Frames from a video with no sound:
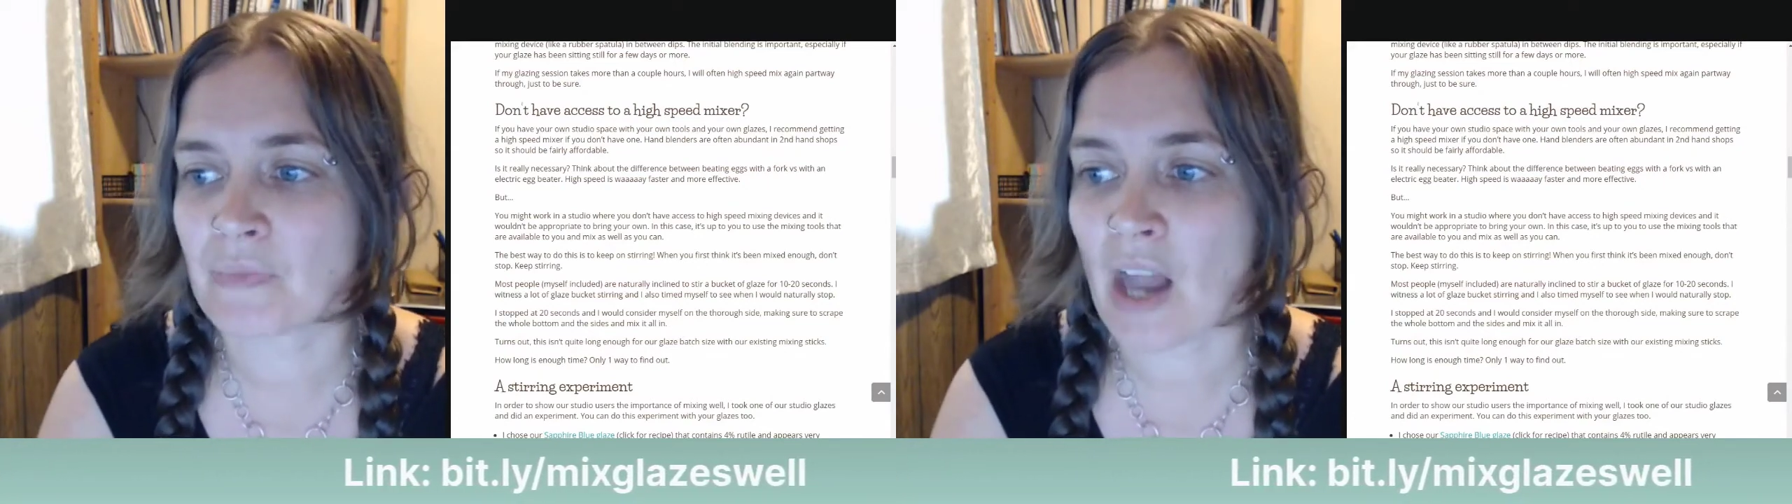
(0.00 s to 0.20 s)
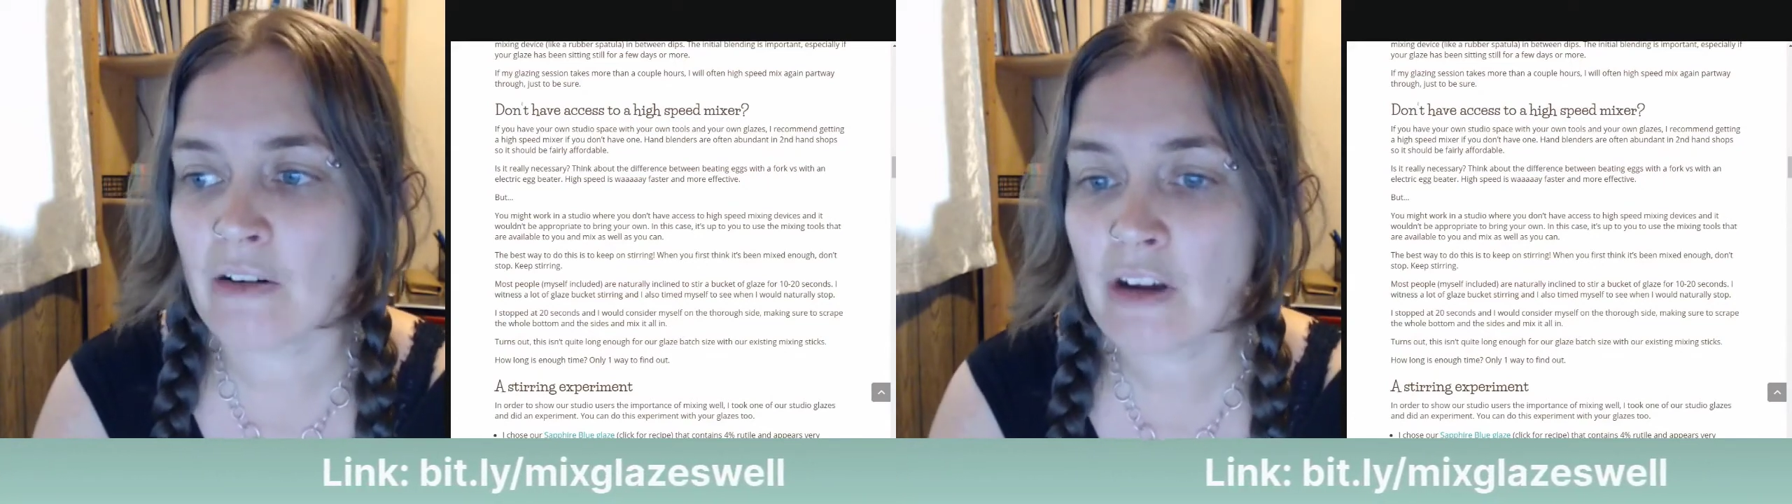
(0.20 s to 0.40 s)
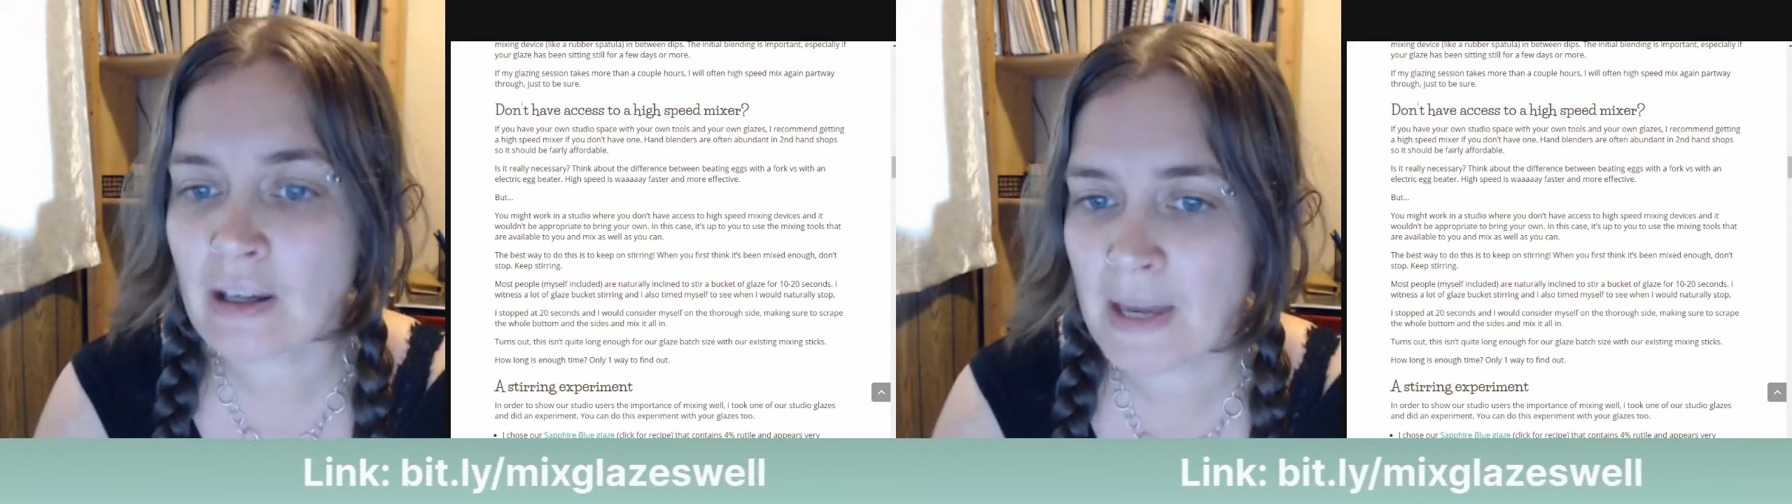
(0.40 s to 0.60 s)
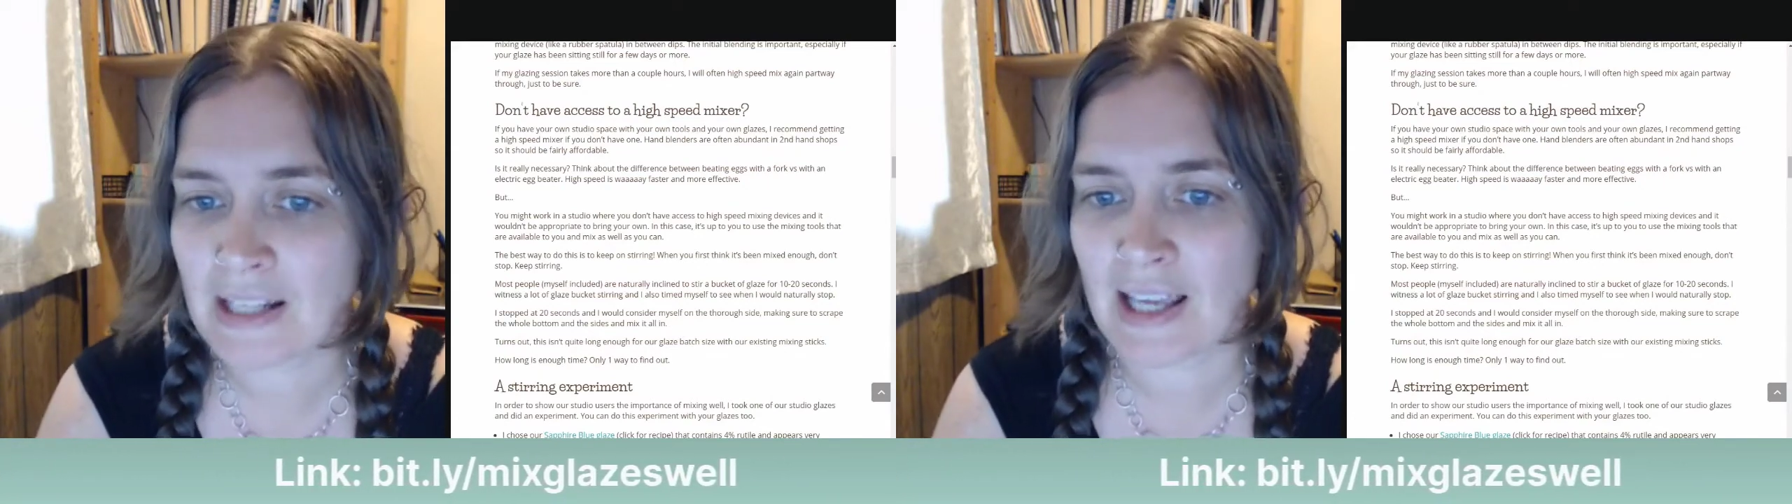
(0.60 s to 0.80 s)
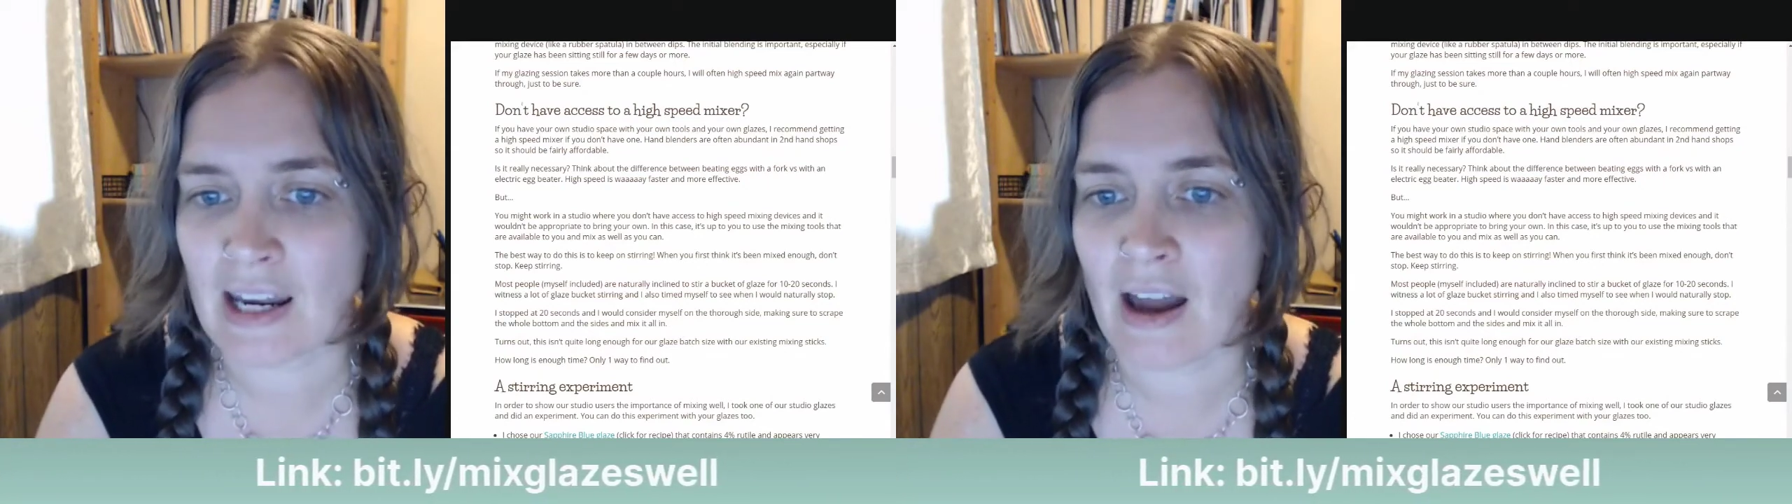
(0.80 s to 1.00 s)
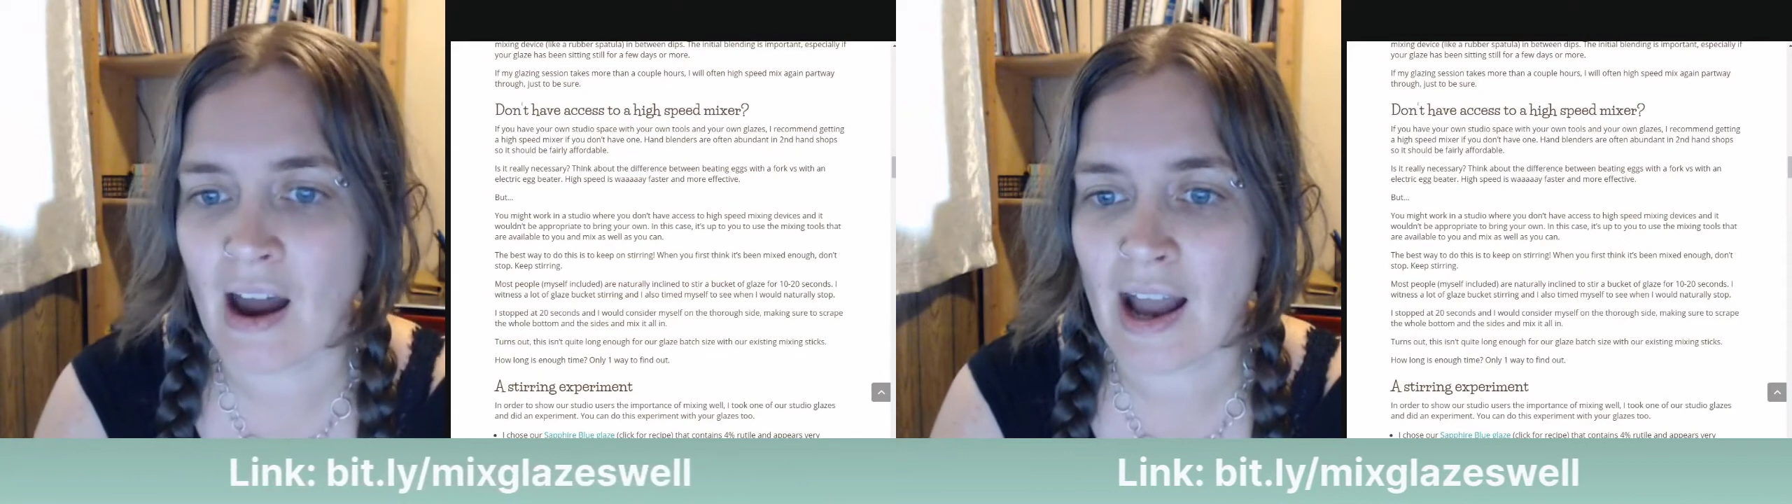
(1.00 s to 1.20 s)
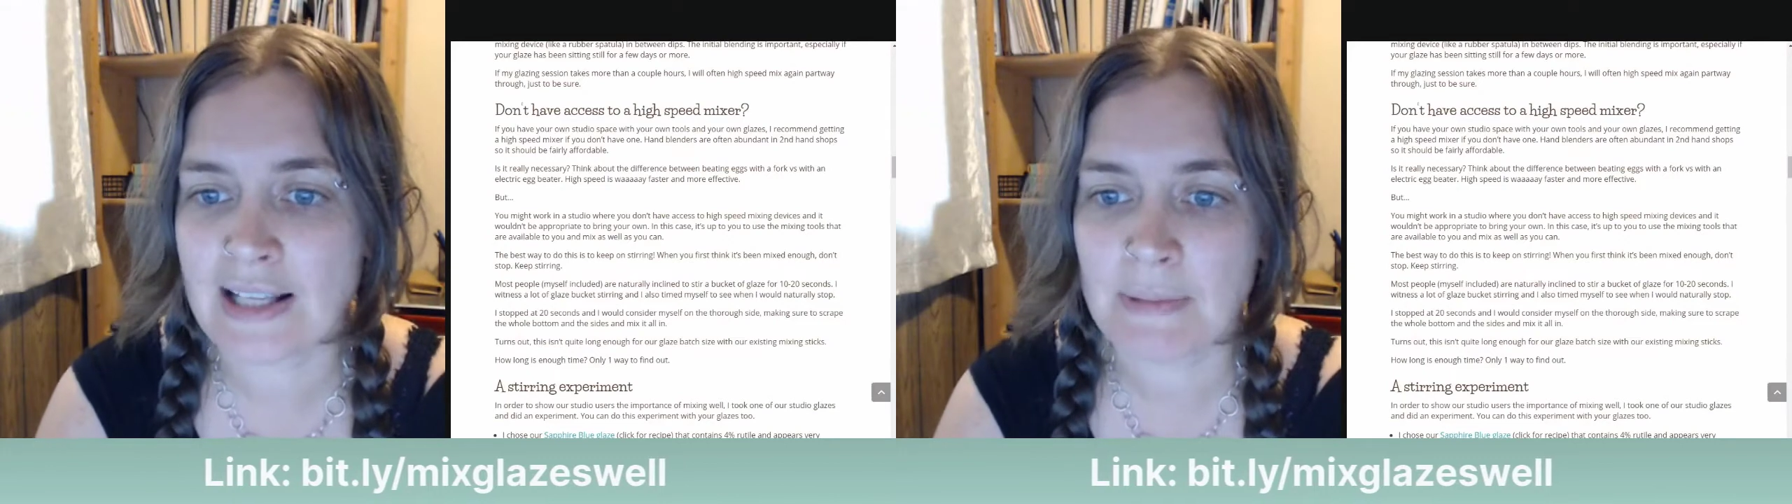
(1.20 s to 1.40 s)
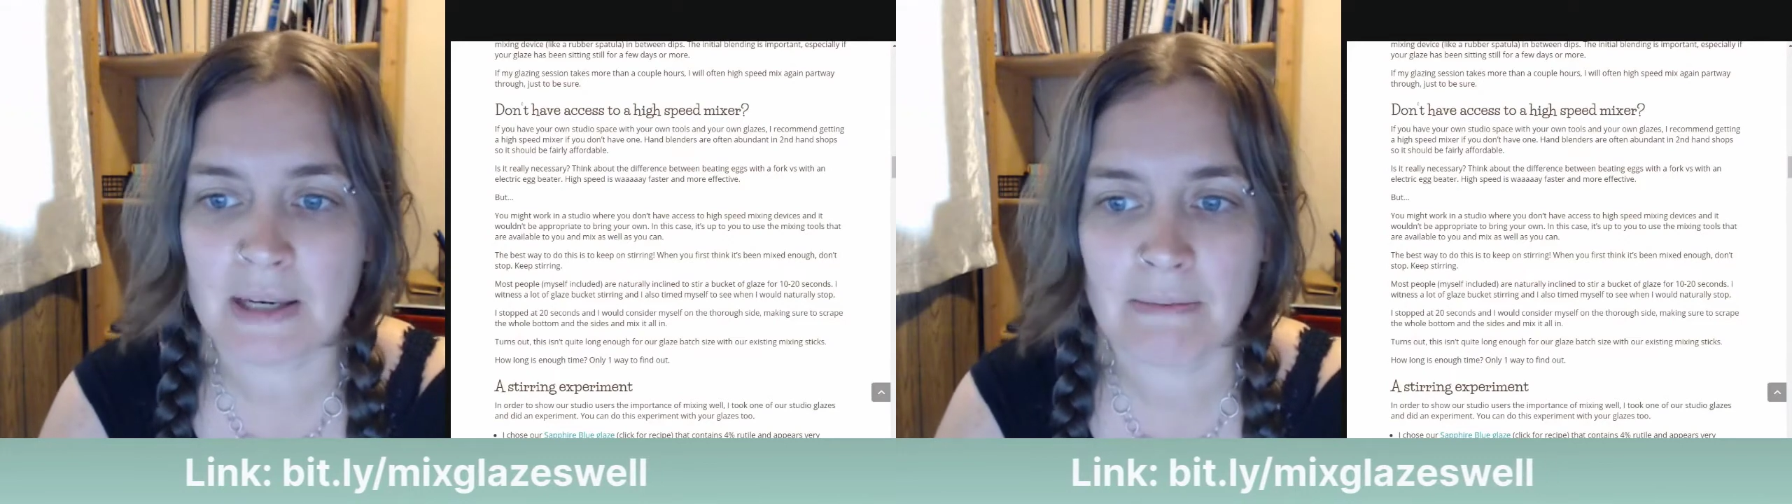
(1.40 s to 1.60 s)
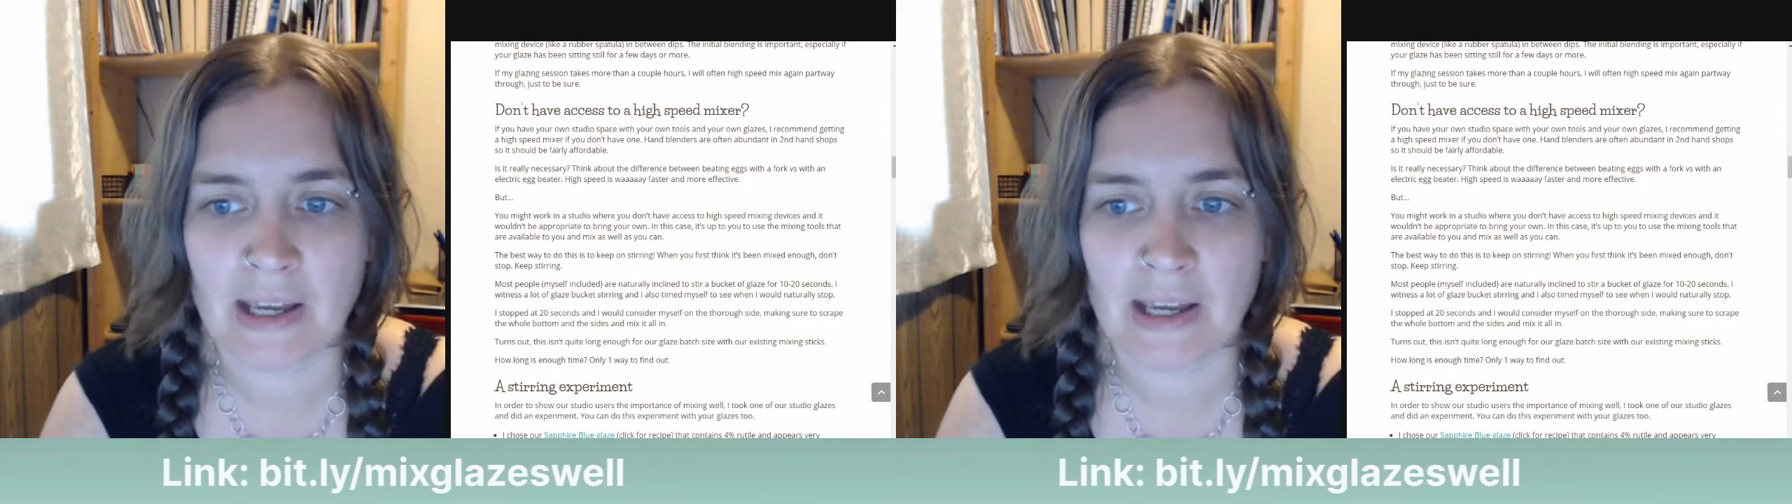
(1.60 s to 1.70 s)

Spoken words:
I recommend getting a high-speed